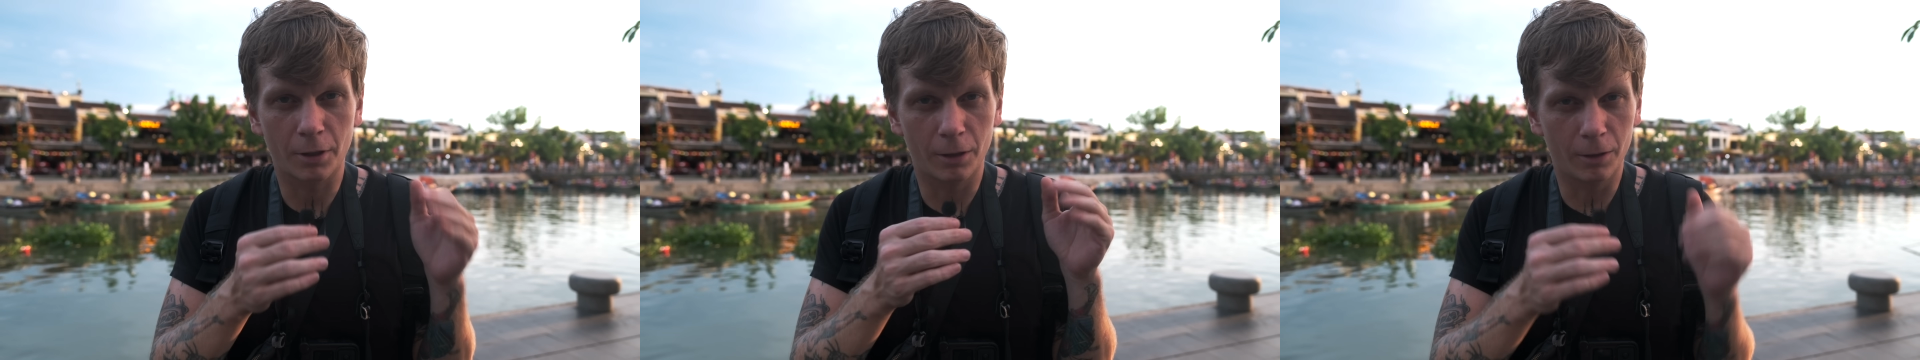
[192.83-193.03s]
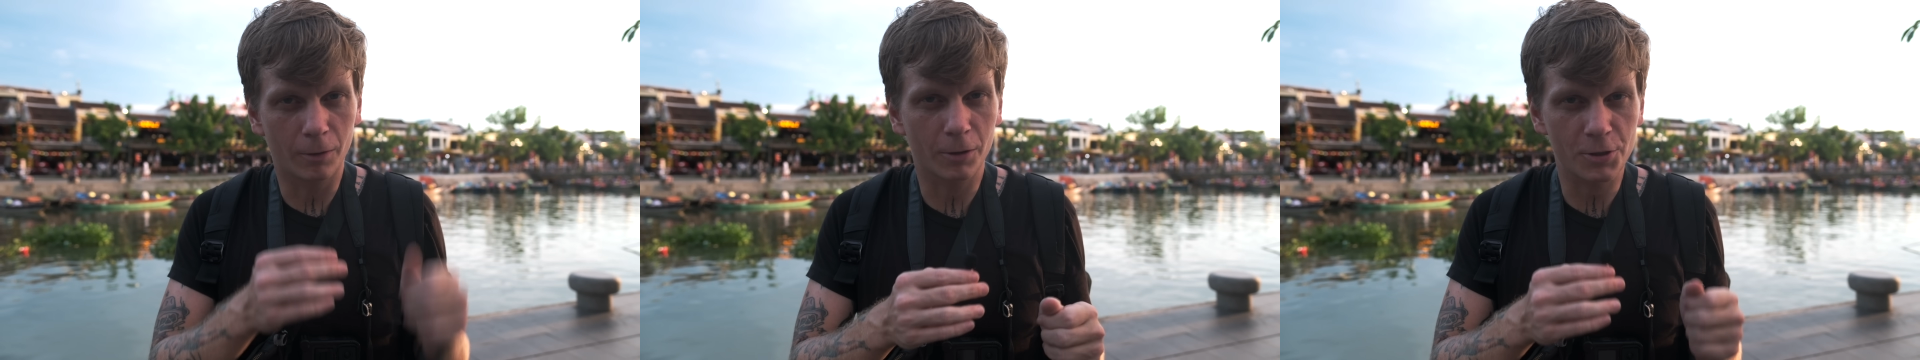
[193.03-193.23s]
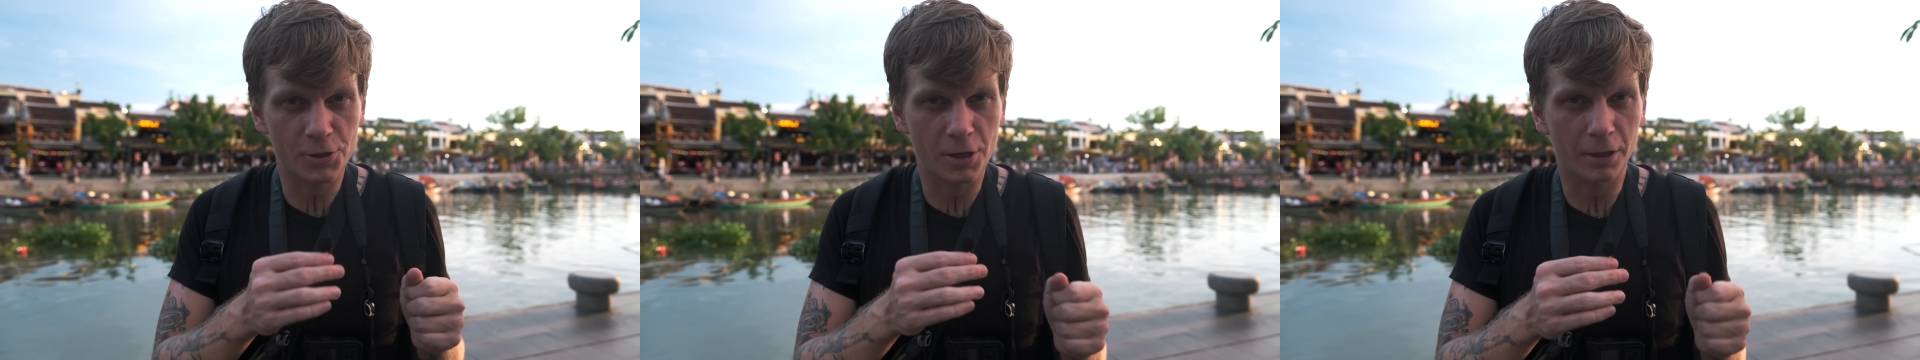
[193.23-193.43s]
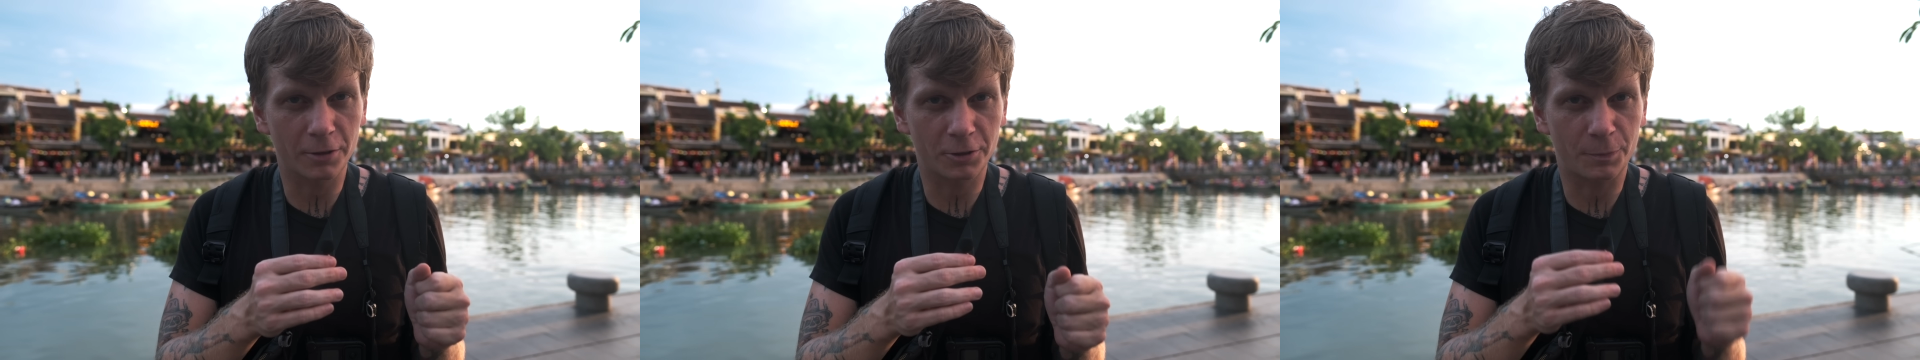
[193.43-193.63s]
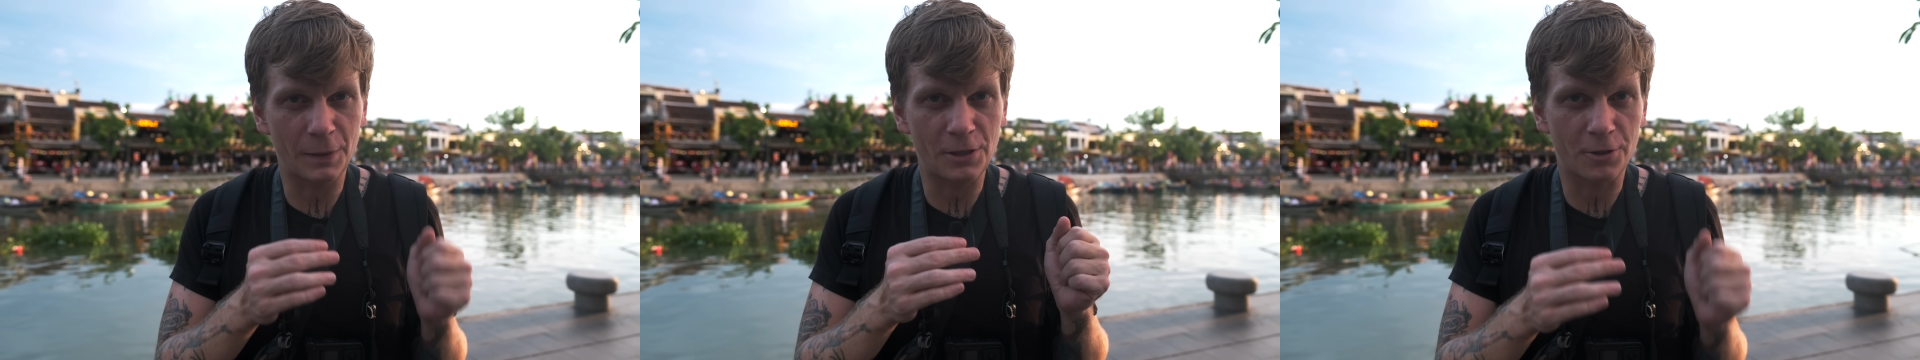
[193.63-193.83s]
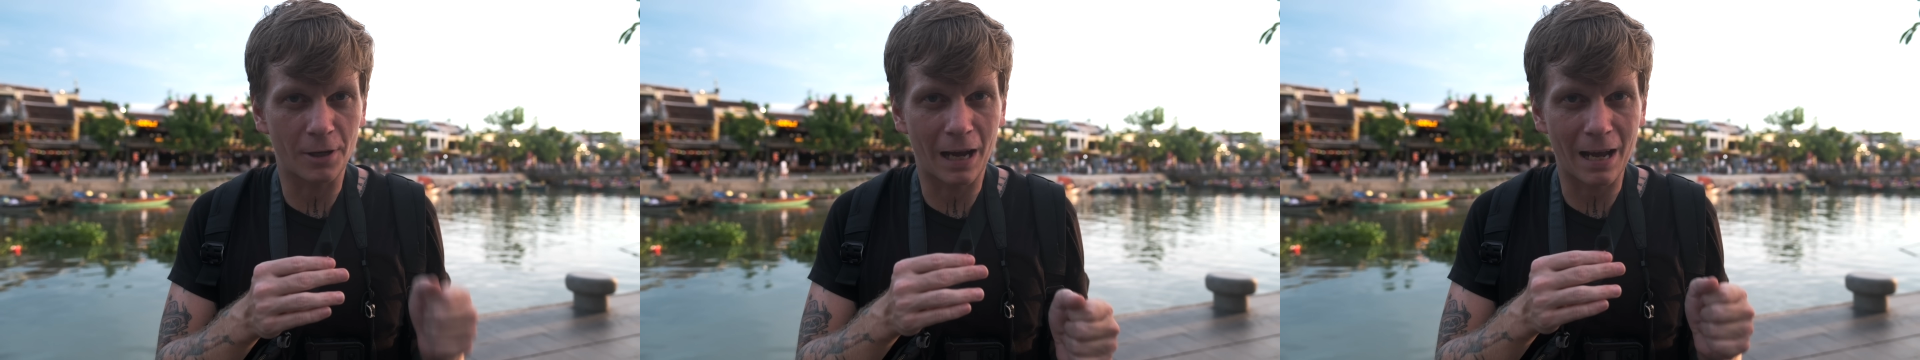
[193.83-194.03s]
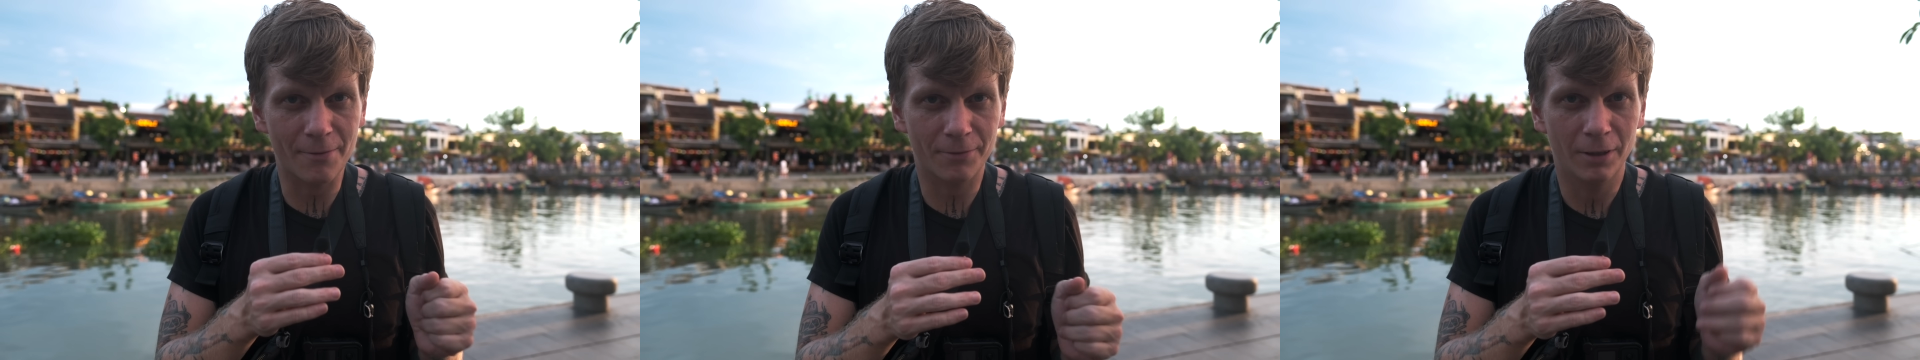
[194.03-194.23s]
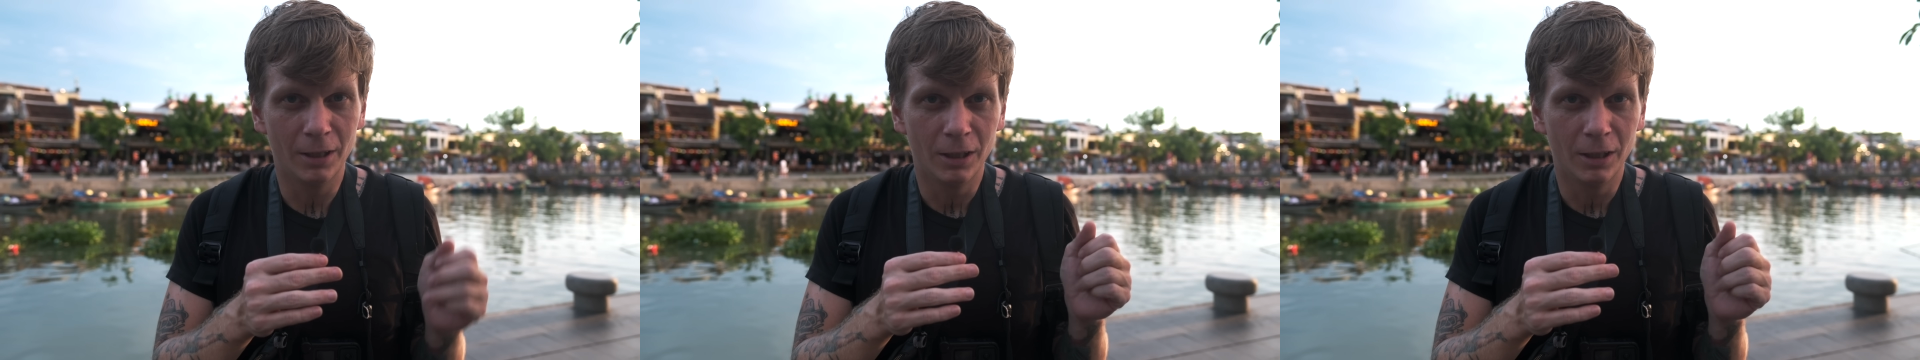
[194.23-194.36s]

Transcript: The lower shutter speed you have,